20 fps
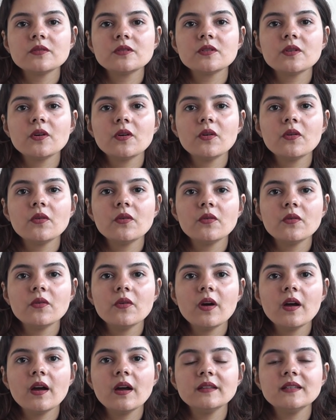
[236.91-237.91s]

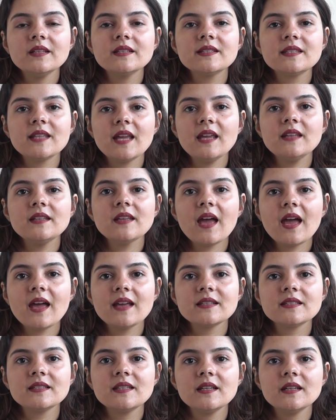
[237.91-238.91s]
So the state
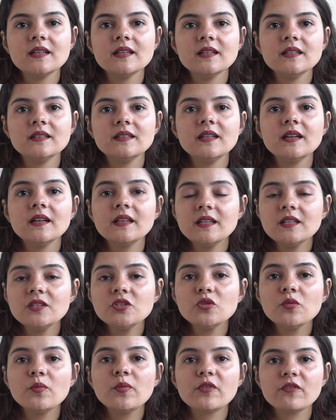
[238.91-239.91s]
has the duty
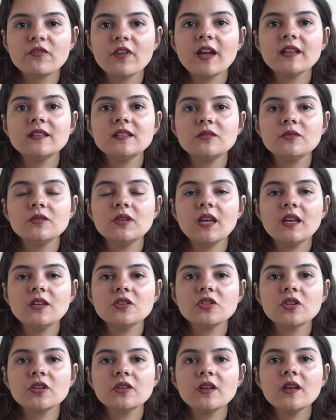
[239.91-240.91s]
to provide
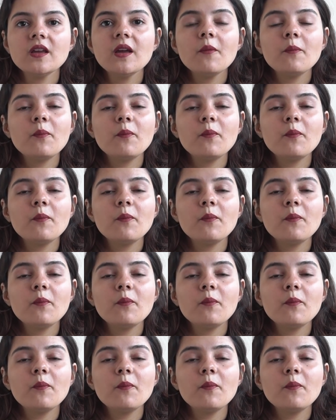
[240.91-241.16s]
education,